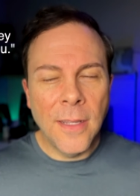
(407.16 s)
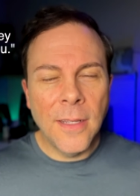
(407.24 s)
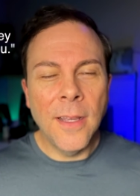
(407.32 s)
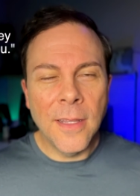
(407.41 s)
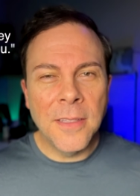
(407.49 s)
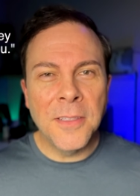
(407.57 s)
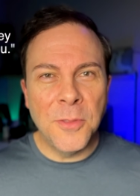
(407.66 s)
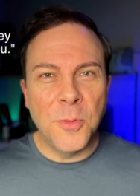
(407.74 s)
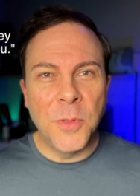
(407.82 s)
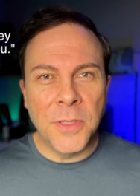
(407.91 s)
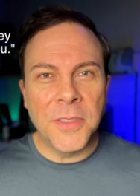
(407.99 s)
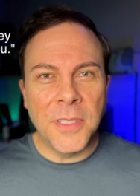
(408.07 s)
I think you
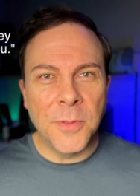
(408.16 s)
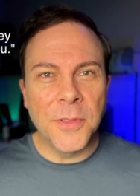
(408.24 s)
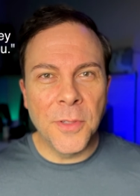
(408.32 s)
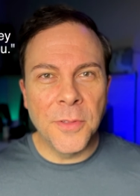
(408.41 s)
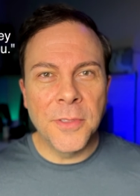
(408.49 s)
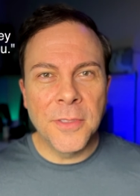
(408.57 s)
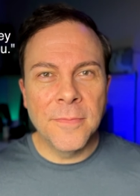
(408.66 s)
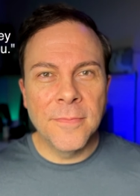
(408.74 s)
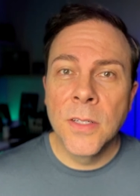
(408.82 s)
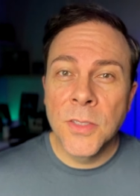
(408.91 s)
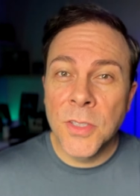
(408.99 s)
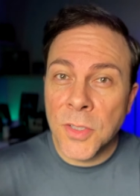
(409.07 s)
will see results.
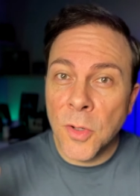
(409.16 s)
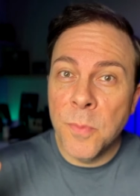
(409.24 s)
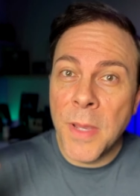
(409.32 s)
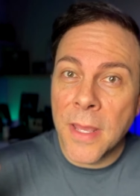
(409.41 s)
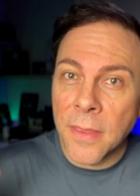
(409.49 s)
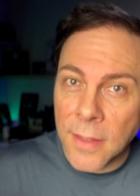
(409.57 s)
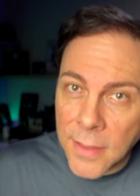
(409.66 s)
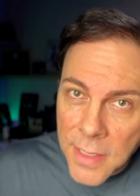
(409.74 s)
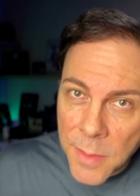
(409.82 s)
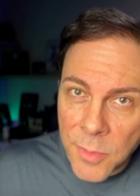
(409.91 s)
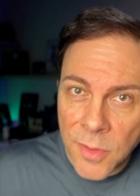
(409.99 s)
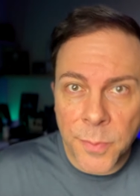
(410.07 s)
Just don't make the
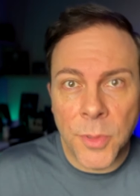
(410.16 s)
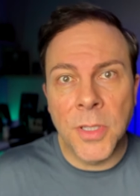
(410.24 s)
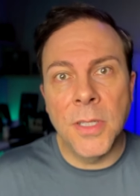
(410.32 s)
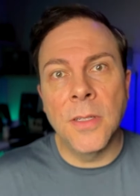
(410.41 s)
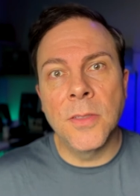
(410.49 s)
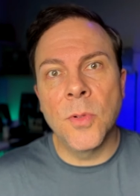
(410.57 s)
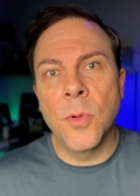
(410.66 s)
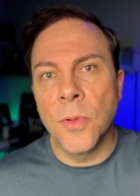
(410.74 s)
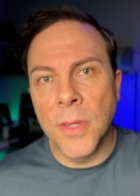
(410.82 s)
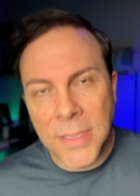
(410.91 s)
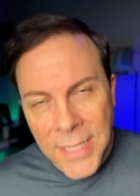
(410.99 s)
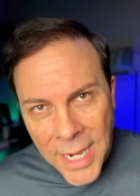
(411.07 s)
number of bookings or
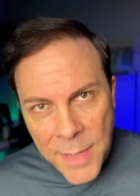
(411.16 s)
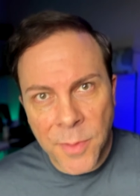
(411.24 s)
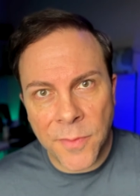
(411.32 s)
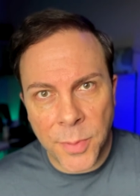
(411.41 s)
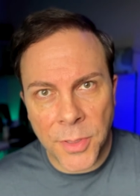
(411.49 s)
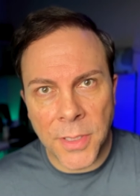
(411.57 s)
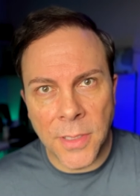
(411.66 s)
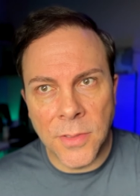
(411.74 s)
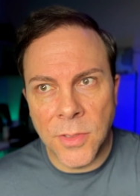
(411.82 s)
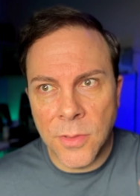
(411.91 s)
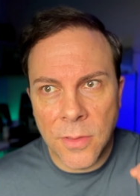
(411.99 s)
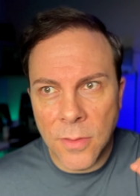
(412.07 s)
the type of
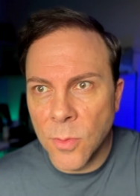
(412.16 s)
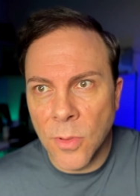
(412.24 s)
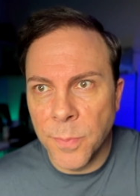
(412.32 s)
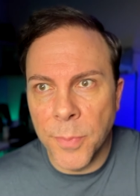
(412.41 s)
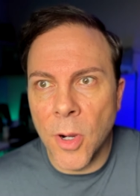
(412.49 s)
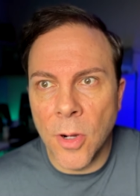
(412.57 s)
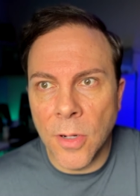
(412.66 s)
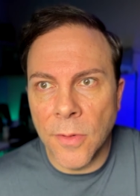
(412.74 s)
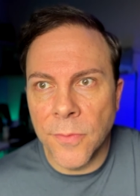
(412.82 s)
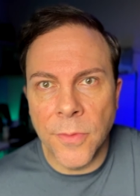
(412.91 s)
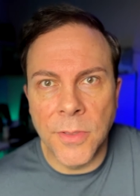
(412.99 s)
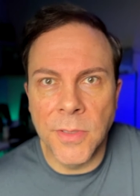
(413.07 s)
bookings your bar
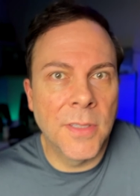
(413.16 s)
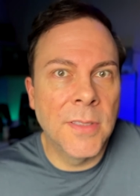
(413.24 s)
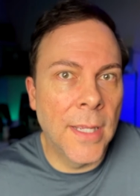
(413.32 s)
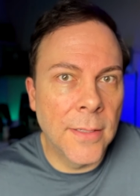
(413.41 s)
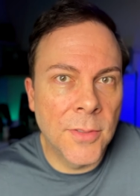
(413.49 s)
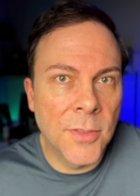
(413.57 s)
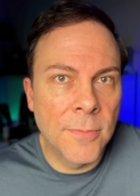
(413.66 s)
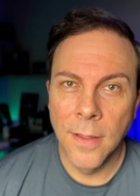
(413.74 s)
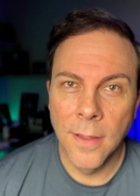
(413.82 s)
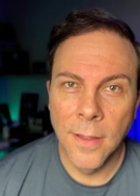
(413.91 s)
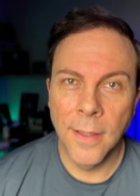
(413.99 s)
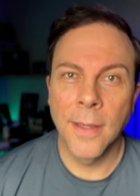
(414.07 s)
for success.
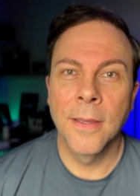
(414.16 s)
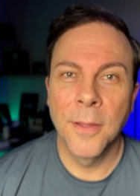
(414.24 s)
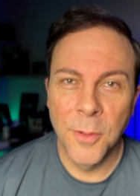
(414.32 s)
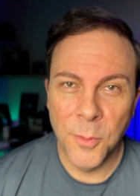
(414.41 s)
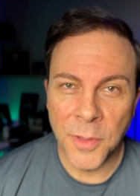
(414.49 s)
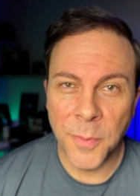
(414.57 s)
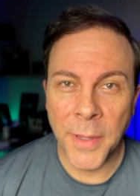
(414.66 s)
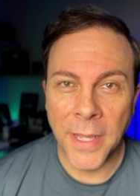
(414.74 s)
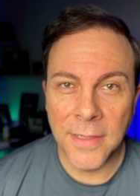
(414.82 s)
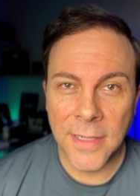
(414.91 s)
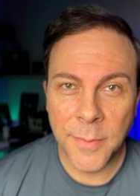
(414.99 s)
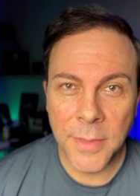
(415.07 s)
Heck, with a
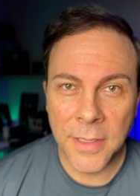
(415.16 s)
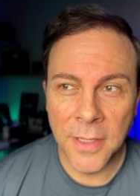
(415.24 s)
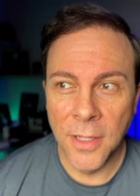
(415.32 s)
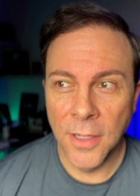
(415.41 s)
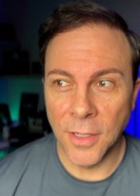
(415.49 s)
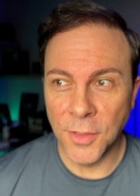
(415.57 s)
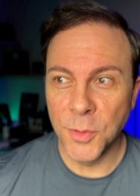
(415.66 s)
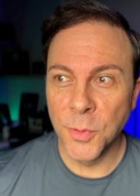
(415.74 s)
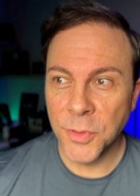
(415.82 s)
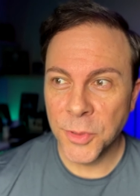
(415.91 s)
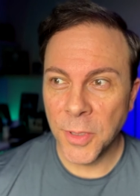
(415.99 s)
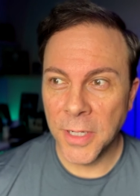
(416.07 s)
pandemic, a
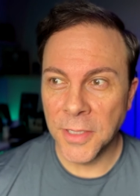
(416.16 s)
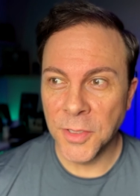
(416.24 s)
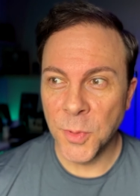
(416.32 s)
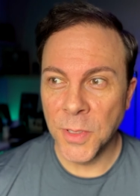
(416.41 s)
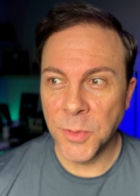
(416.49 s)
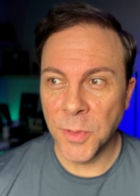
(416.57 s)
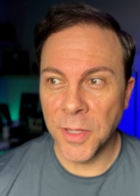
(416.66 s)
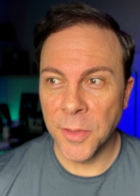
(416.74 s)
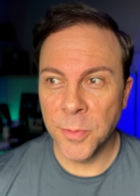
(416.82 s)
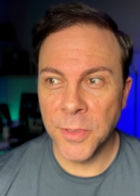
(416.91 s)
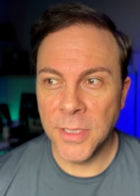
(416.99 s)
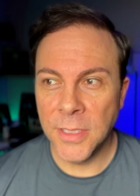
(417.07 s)
dual strike in
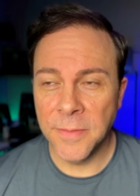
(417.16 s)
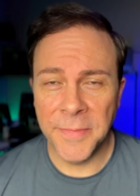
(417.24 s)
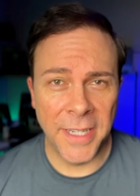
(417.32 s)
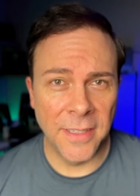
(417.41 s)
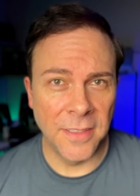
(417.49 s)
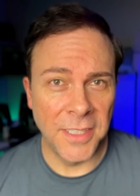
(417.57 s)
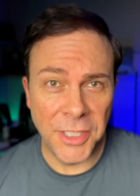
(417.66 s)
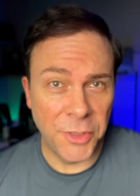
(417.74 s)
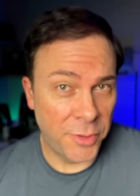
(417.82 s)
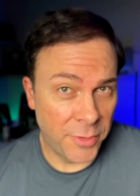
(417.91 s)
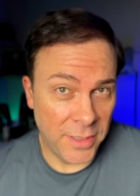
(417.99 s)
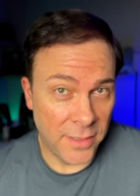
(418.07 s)
2023, and an
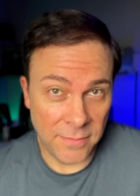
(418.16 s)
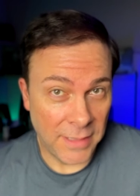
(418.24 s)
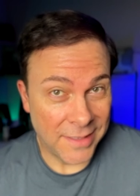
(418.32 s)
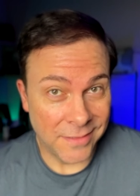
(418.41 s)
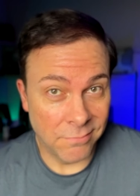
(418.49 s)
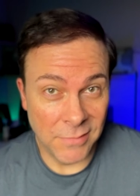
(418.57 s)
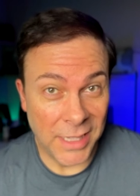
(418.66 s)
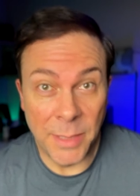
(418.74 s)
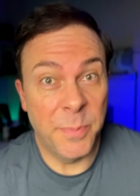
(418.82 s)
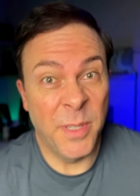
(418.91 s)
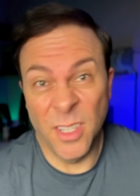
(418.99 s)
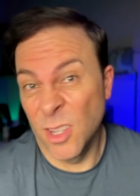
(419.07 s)
industry that's
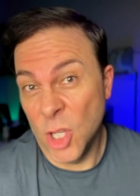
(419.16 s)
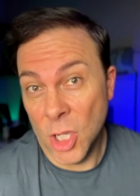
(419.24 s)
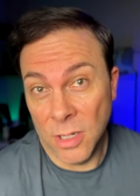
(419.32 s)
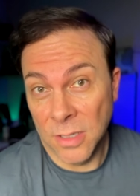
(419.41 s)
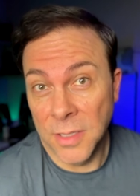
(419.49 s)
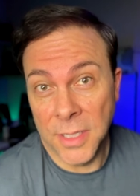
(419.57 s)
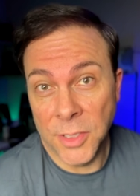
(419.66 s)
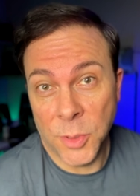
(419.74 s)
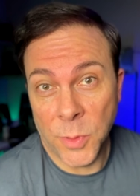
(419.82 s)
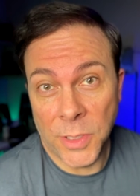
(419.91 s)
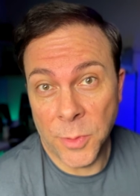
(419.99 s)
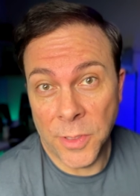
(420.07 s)
limping along in
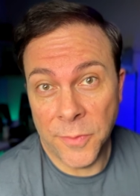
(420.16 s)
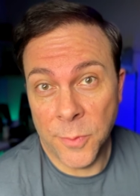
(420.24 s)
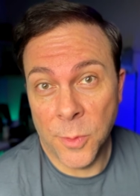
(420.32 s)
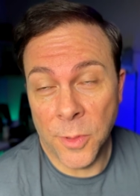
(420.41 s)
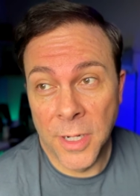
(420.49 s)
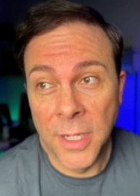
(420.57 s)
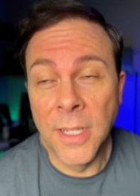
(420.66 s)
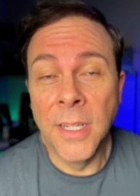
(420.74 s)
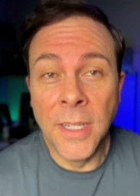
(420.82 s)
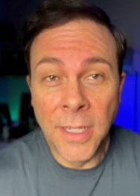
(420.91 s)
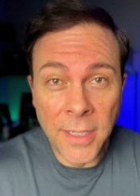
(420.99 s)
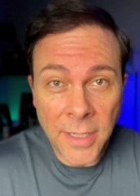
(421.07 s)
2024,
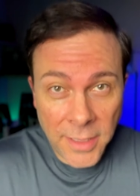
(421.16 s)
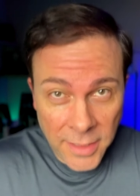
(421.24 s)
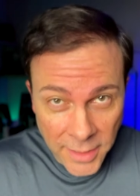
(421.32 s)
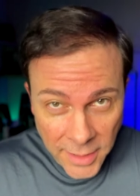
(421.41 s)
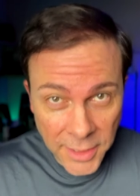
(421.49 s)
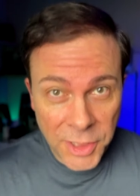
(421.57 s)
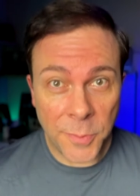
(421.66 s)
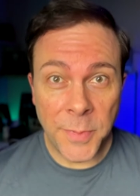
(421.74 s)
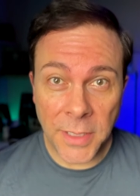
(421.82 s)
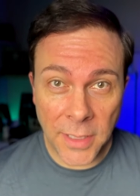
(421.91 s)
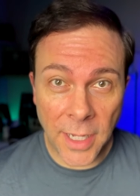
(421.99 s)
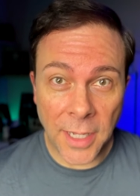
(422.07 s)
it should
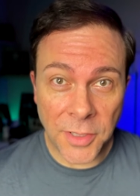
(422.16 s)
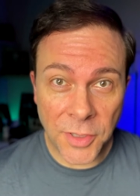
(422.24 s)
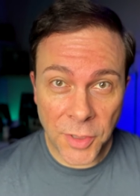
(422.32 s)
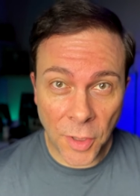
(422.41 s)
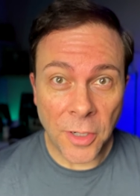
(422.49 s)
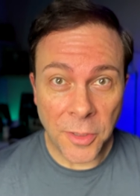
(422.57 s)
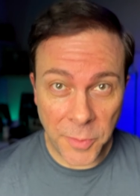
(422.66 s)
be a stark